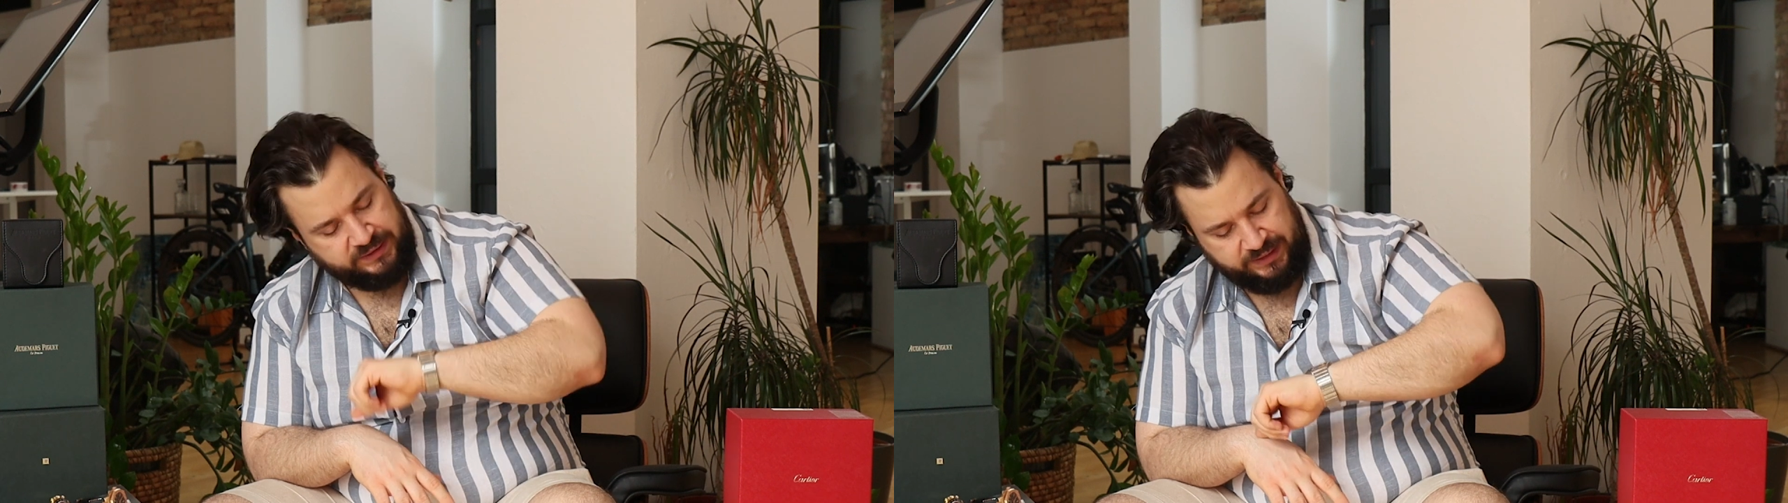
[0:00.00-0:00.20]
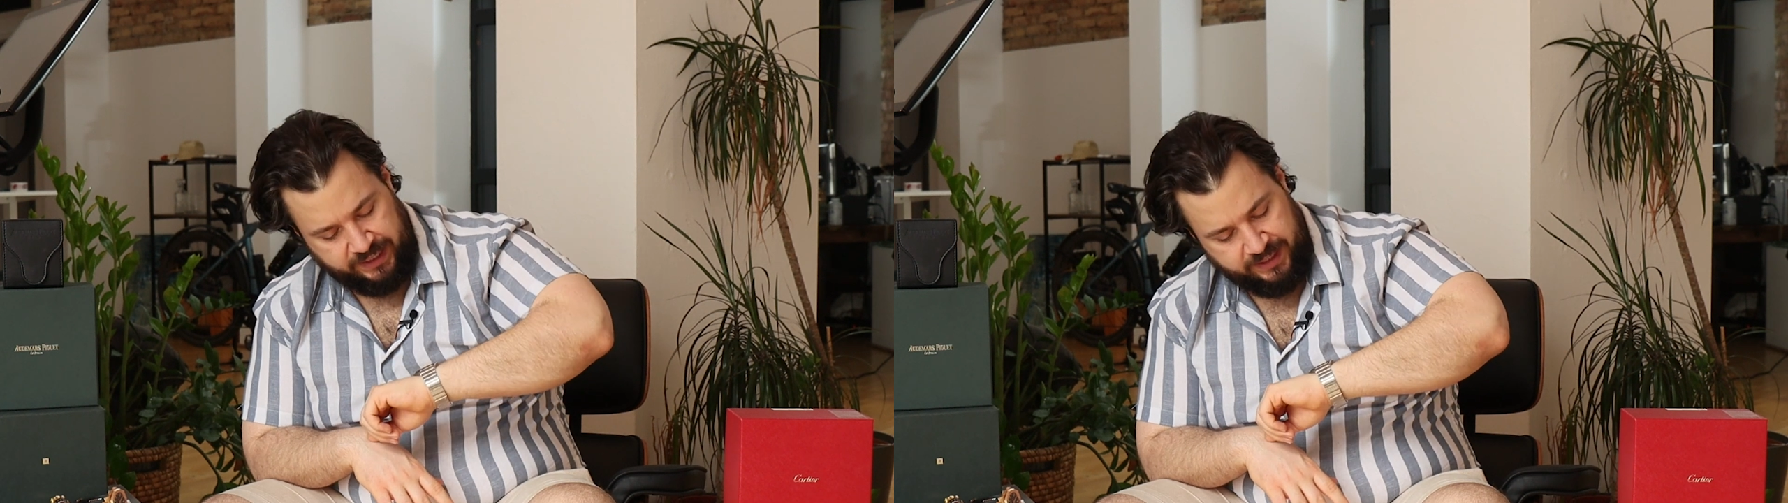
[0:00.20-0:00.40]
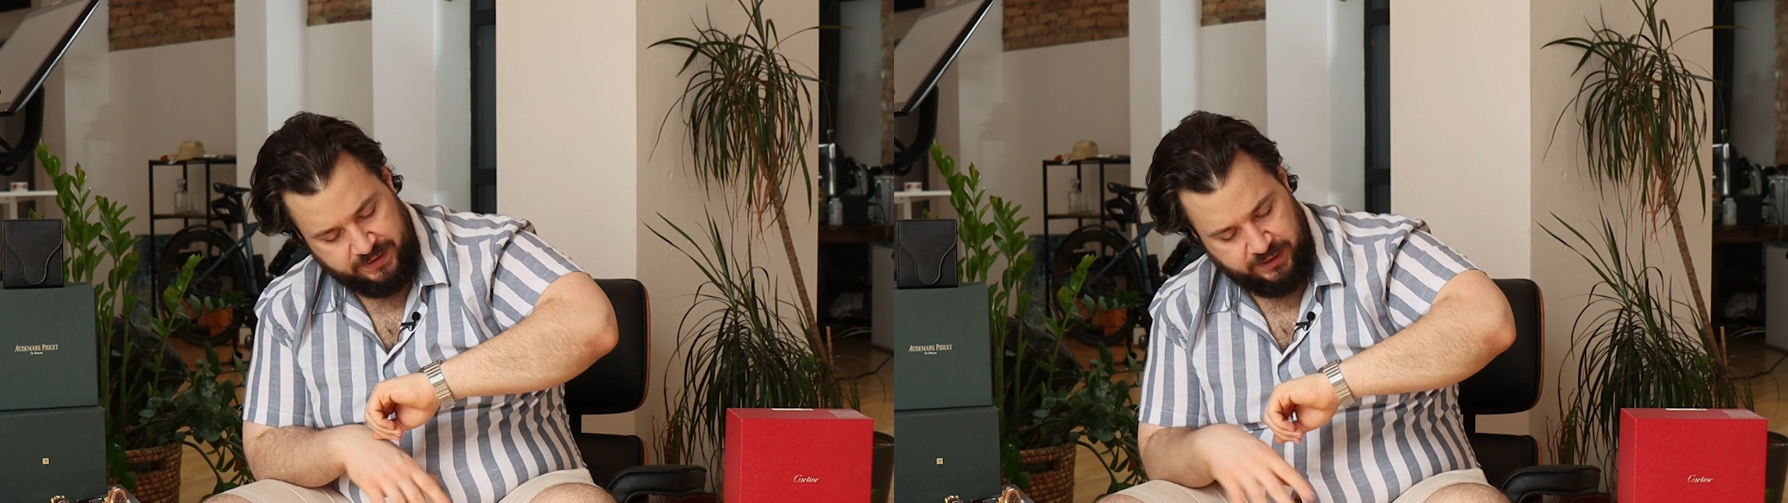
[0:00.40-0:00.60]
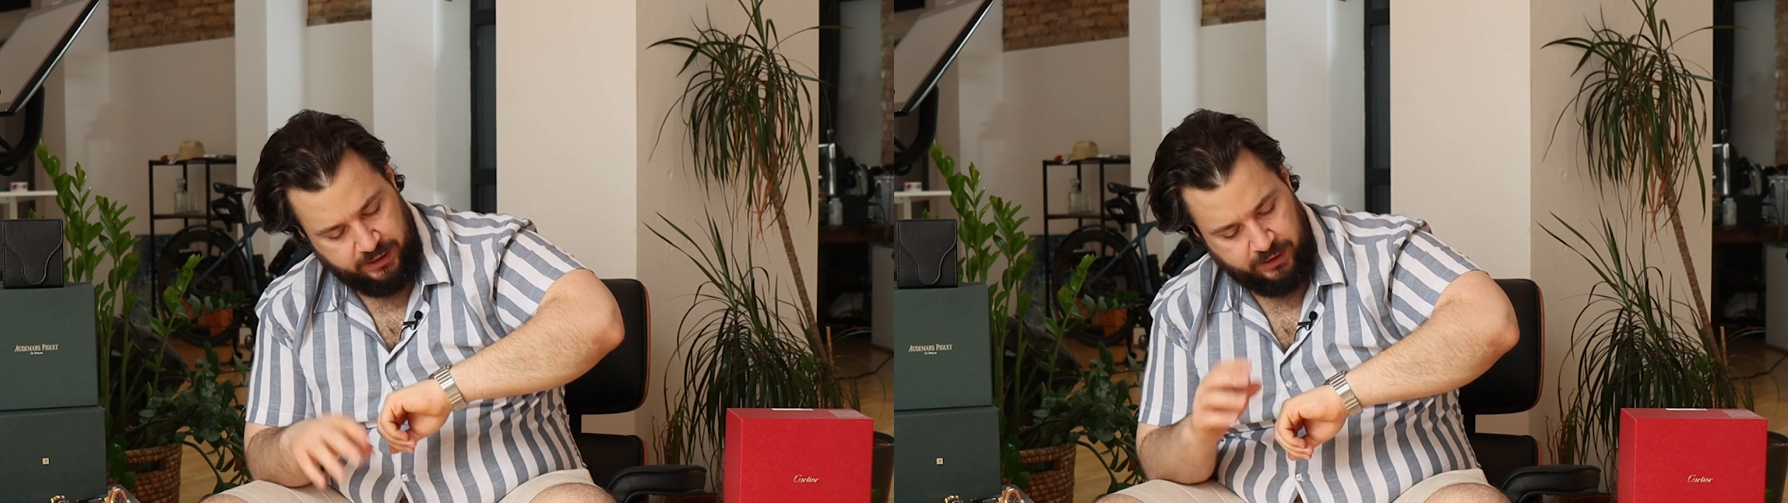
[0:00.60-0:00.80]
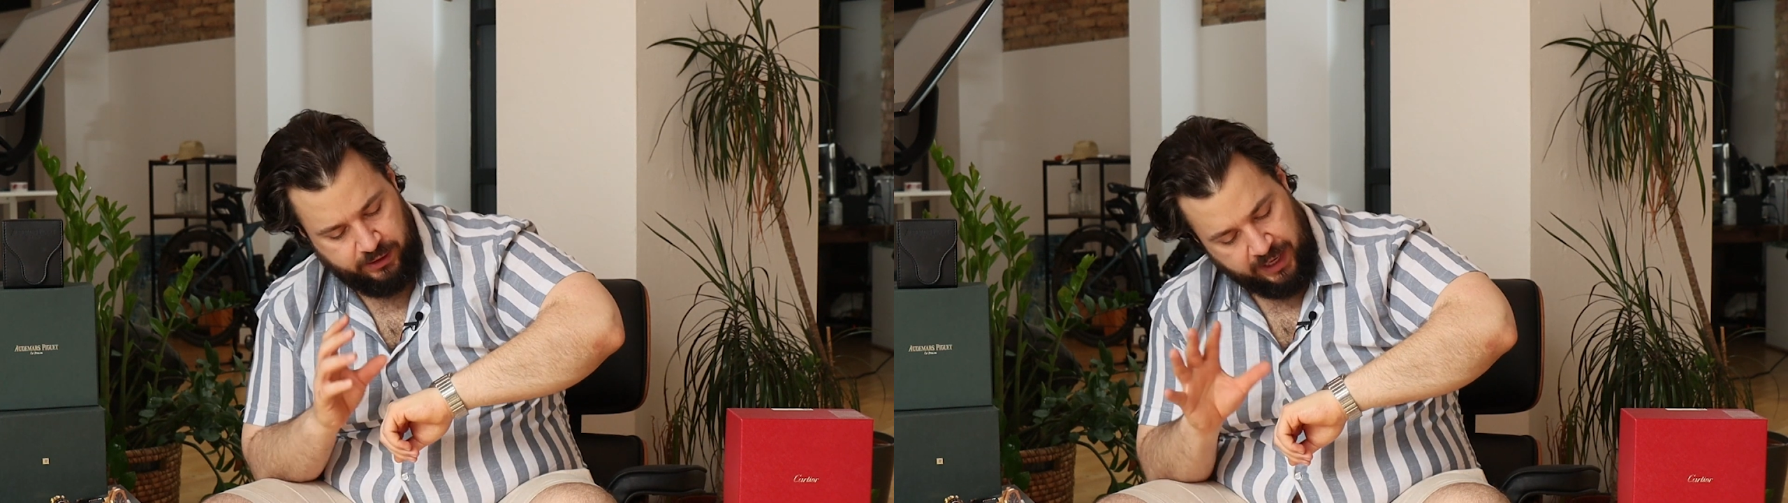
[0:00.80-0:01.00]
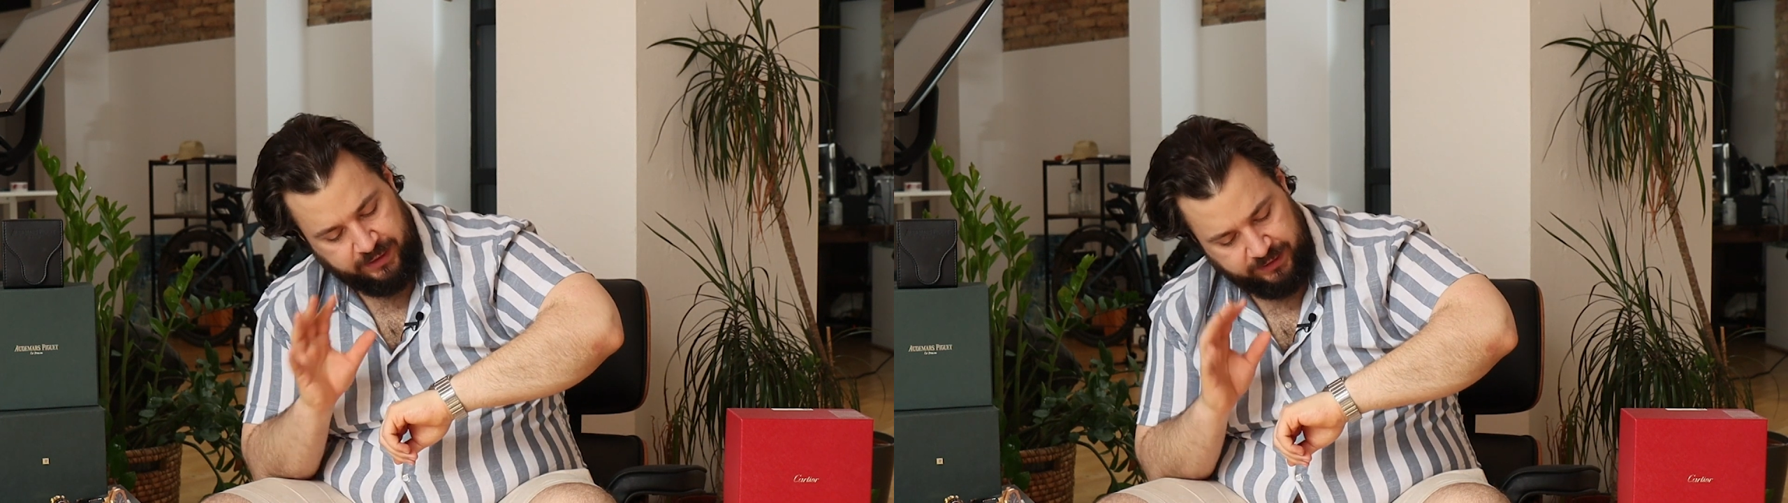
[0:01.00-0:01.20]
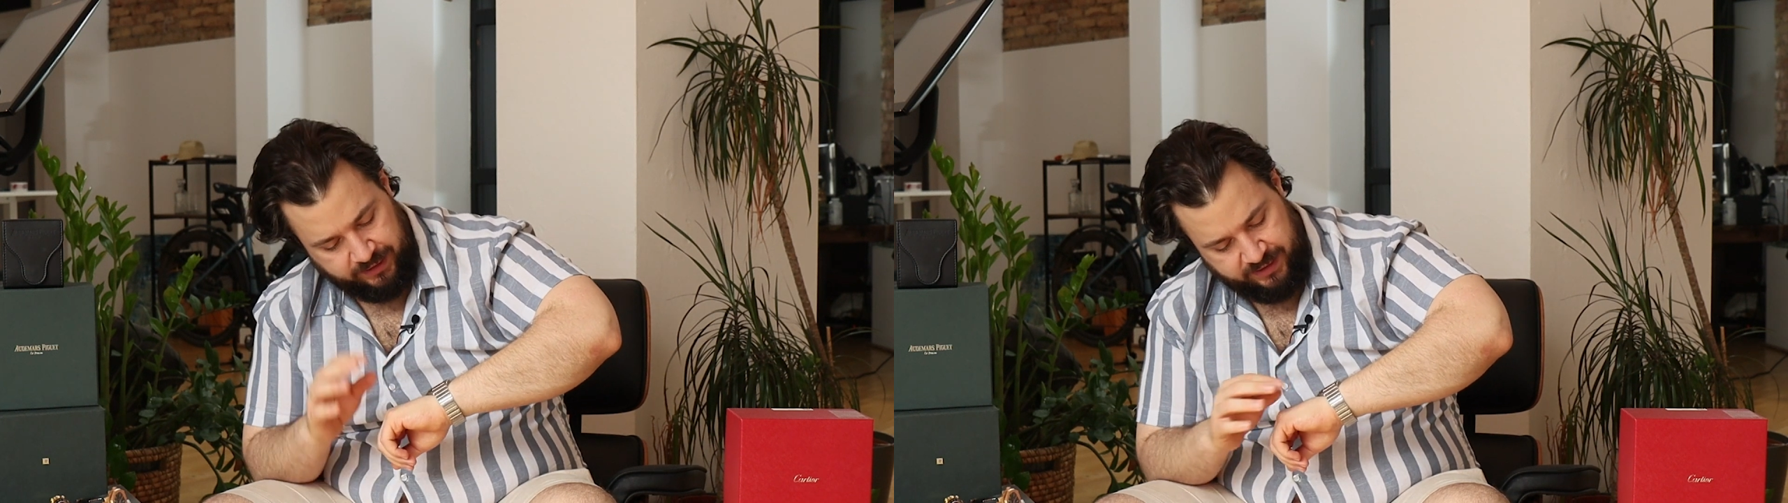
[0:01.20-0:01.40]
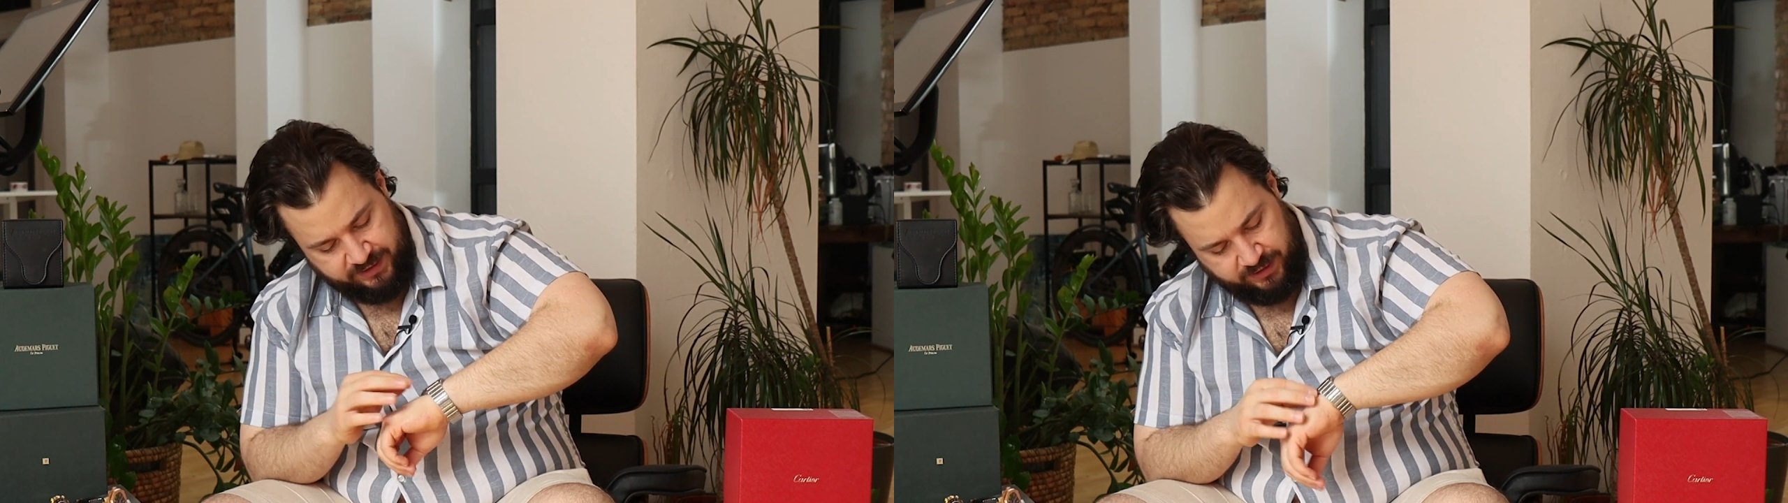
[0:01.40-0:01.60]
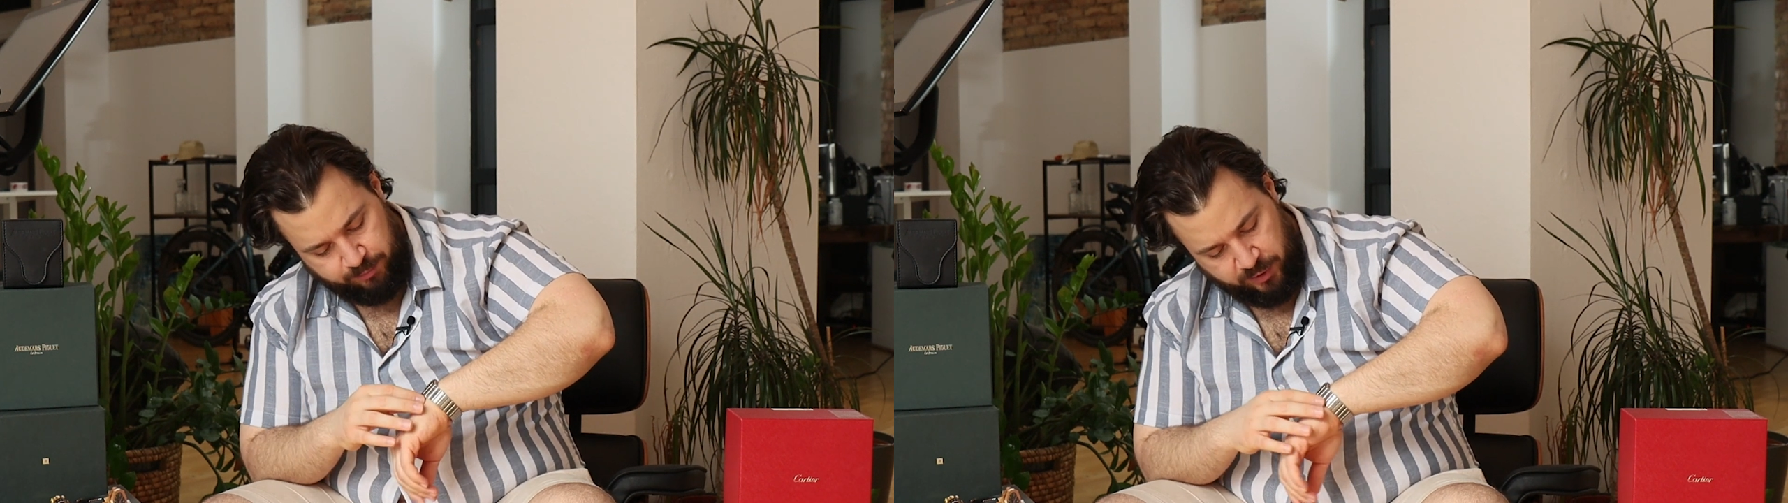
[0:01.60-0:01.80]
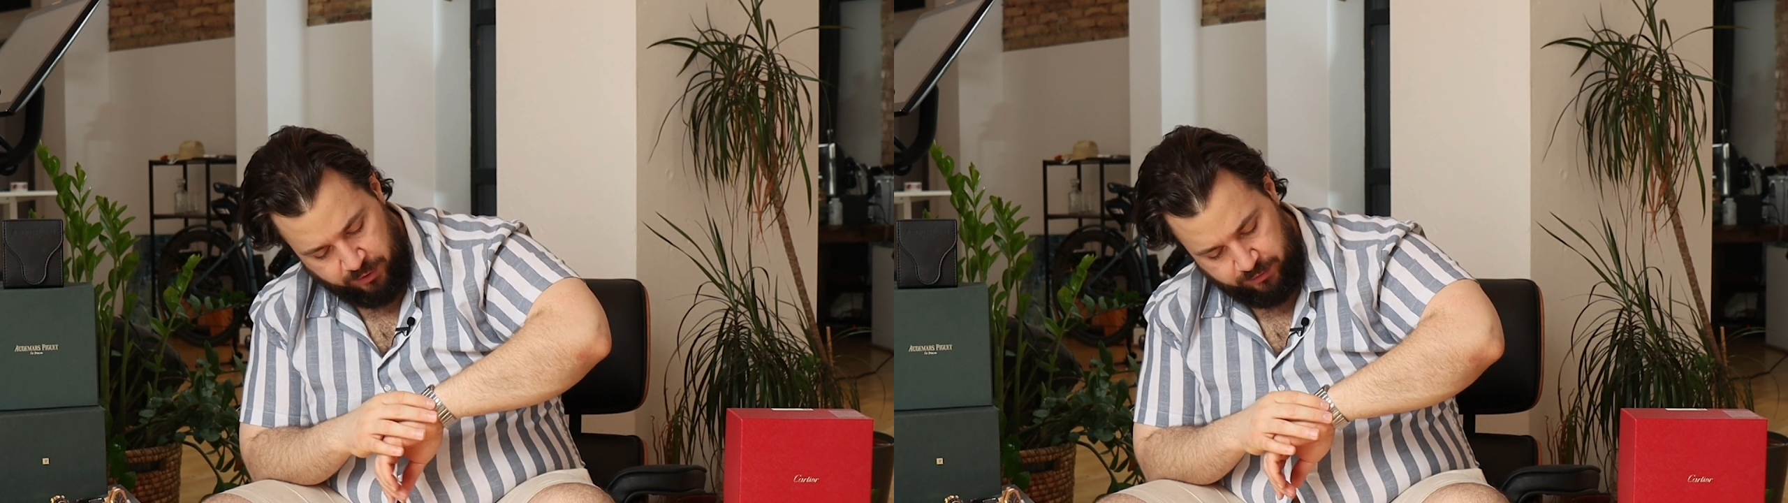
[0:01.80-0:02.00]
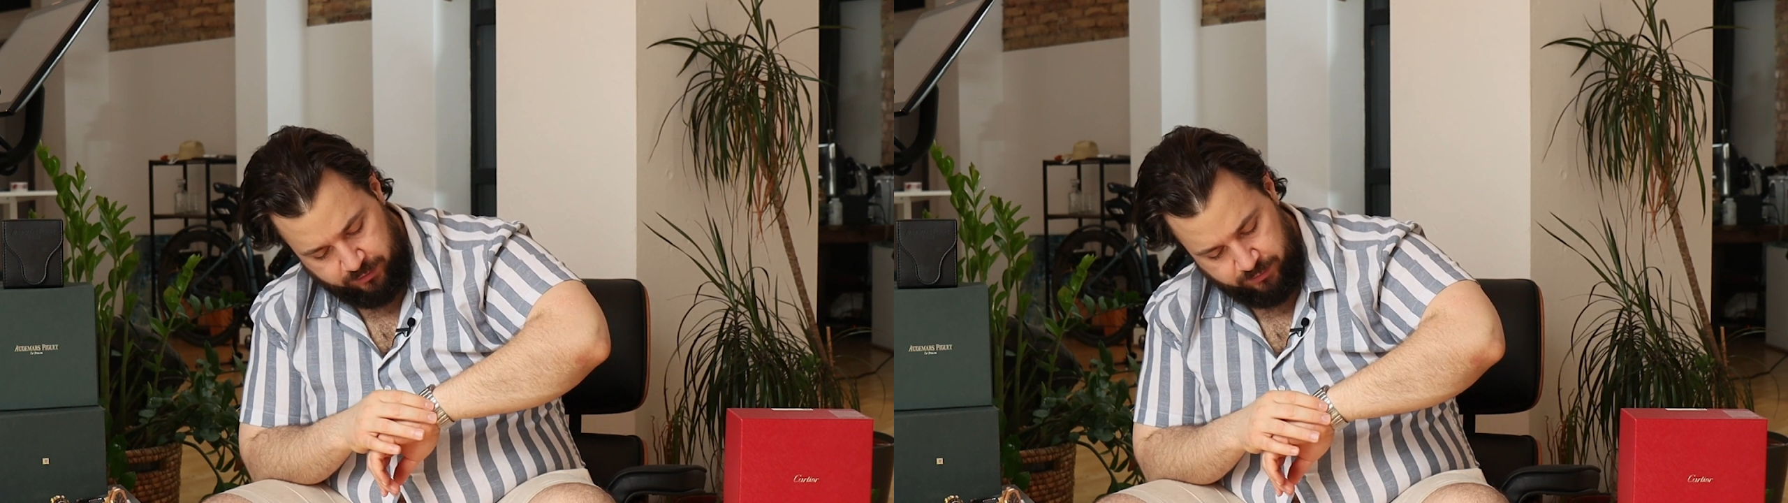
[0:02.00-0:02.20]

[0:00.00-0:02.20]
It's a classy and classic both.